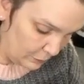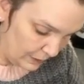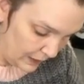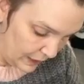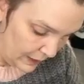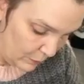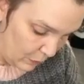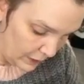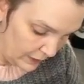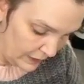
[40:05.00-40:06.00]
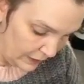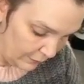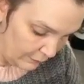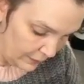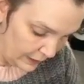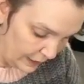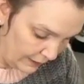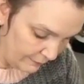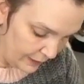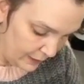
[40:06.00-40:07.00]
much, but I kind of want it in there really
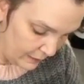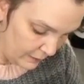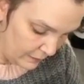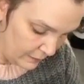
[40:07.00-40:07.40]
heavy.